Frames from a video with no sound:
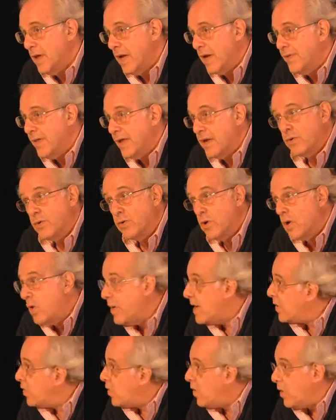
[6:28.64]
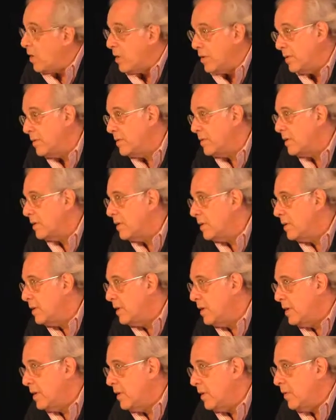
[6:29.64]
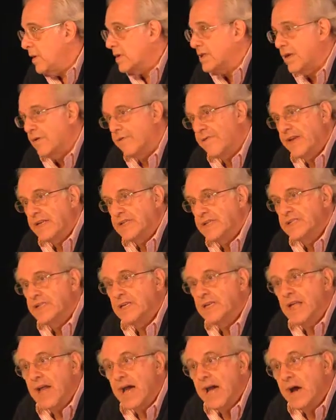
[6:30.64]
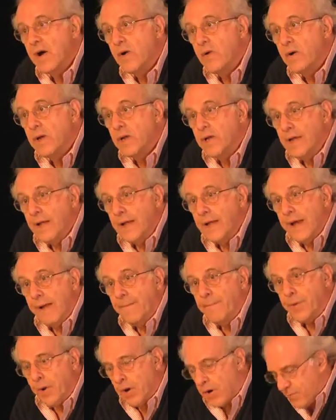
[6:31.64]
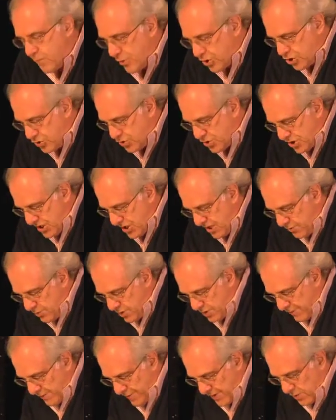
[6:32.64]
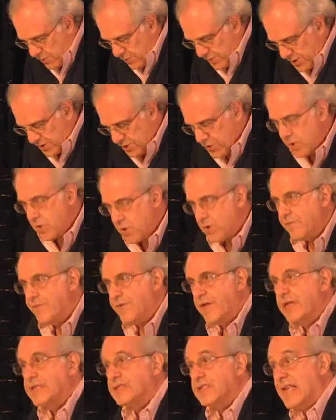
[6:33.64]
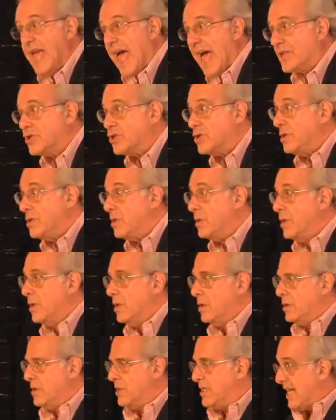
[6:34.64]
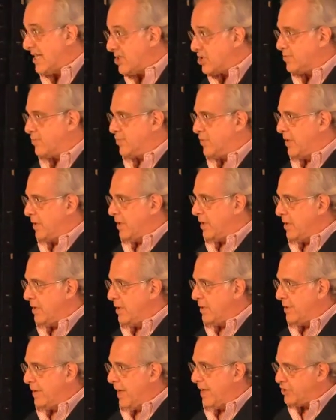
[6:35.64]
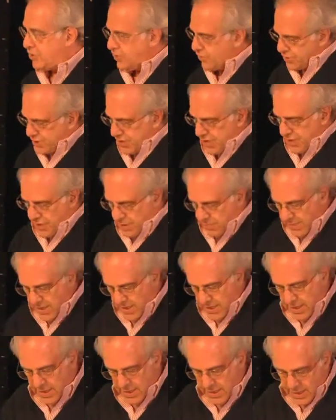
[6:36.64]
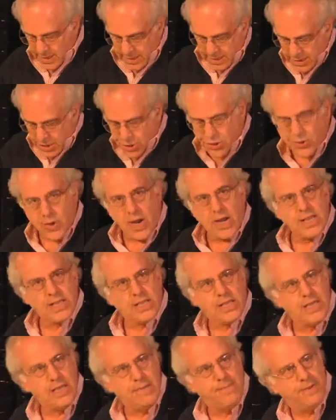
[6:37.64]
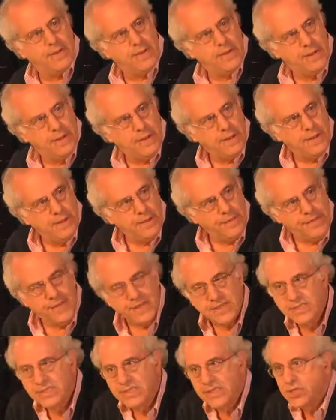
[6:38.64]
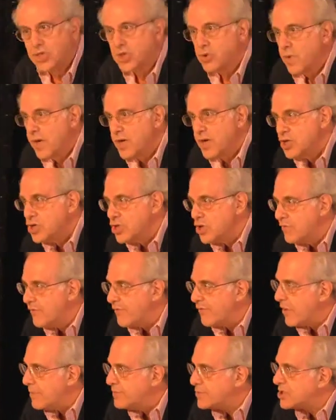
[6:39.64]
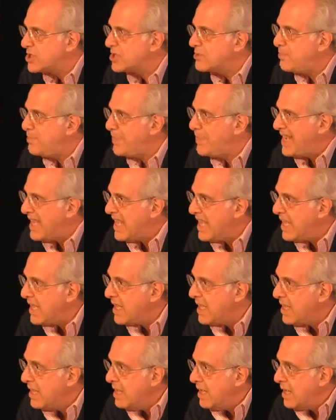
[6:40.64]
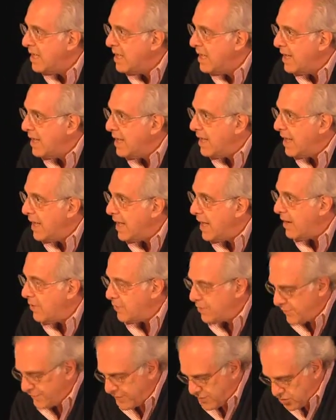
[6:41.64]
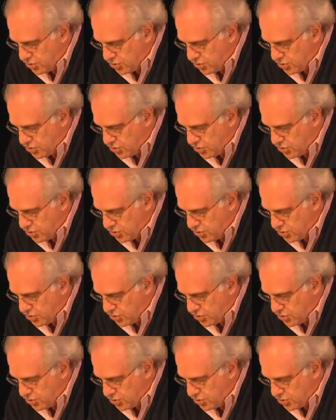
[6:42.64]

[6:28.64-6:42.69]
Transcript: And they don't know at all what they're facing now. And part of what you see with the Federal Reserve is an action desperate, as you'll see in a minute, to try to keep this situation from spinning out of